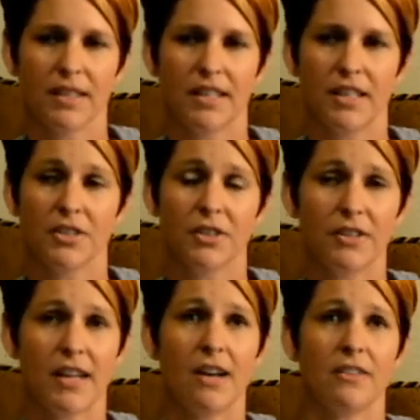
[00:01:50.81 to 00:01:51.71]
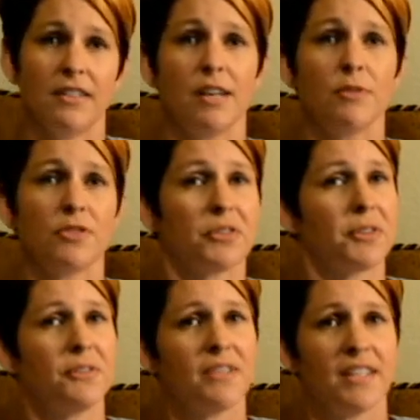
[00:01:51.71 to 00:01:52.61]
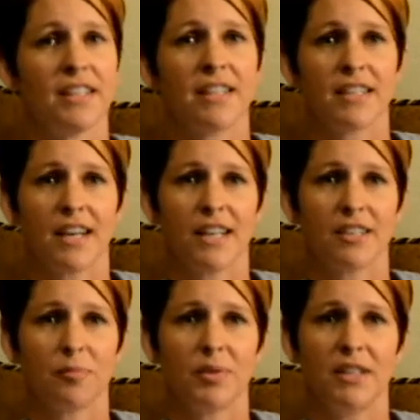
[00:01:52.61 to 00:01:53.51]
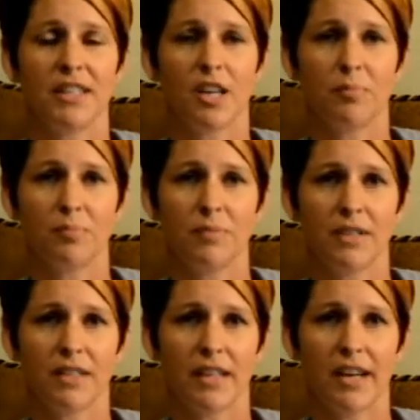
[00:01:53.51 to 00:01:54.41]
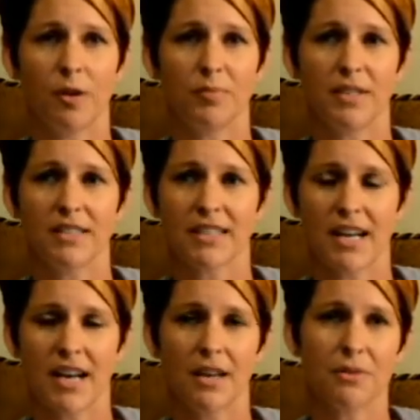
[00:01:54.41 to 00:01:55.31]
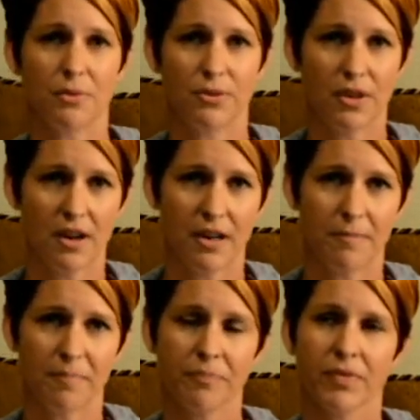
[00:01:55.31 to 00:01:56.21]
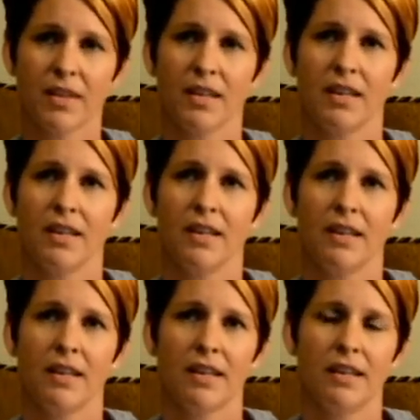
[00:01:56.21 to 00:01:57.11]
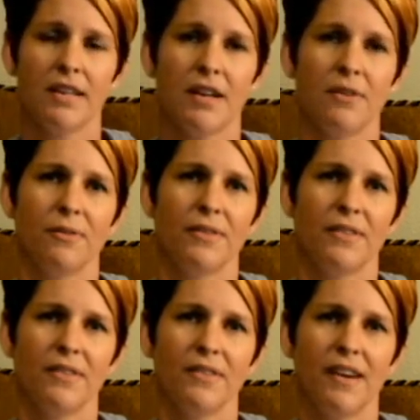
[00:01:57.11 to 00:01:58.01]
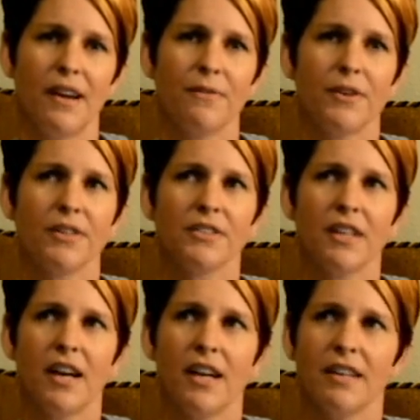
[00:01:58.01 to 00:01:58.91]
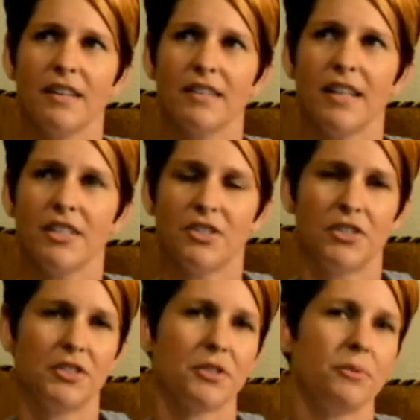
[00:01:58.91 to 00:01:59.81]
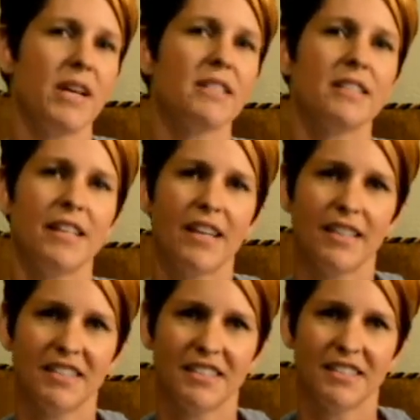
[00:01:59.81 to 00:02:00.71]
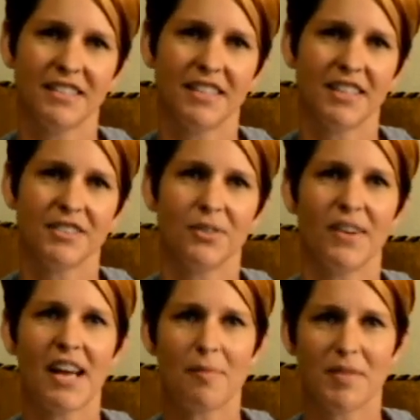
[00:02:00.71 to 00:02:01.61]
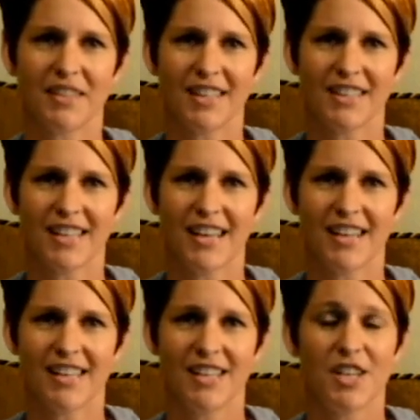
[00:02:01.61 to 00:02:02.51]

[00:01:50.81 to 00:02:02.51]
And it turned out that that was true. God completely helped this guy through Todd. You know, I at first thought that's just a coincidence, things don't happen like that,